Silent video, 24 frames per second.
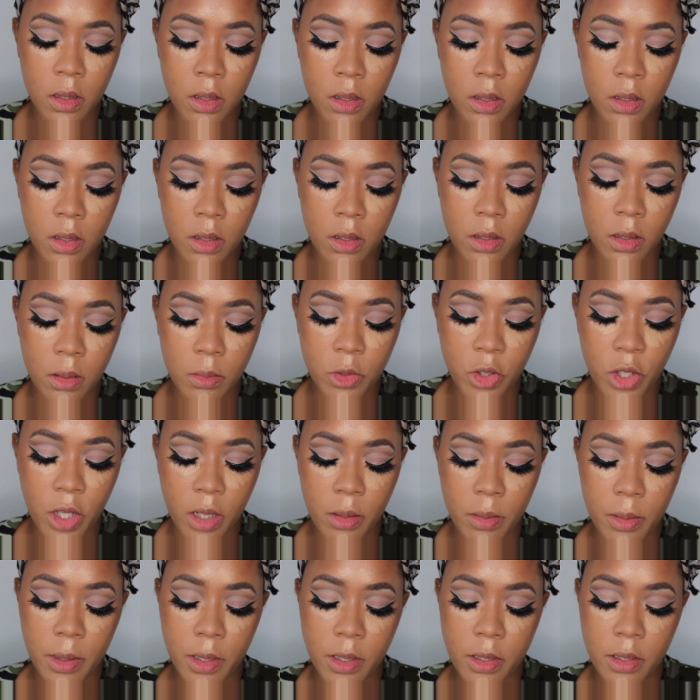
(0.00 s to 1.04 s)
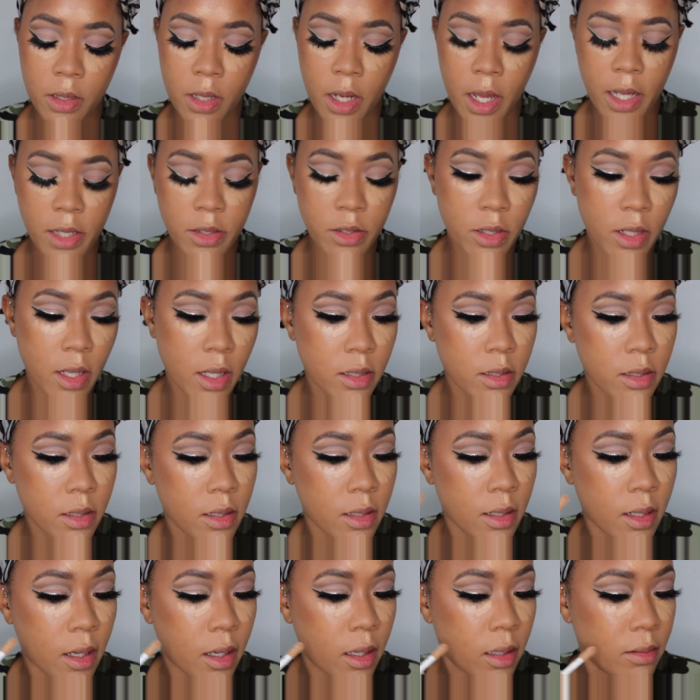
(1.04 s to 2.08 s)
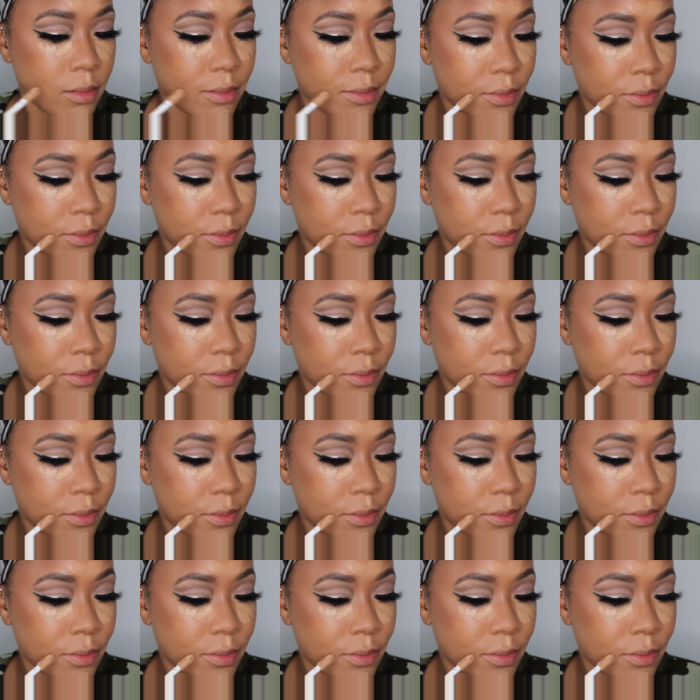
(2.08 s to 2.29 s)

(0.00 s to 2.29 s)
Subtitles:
because I'm trying to be snatch tonight.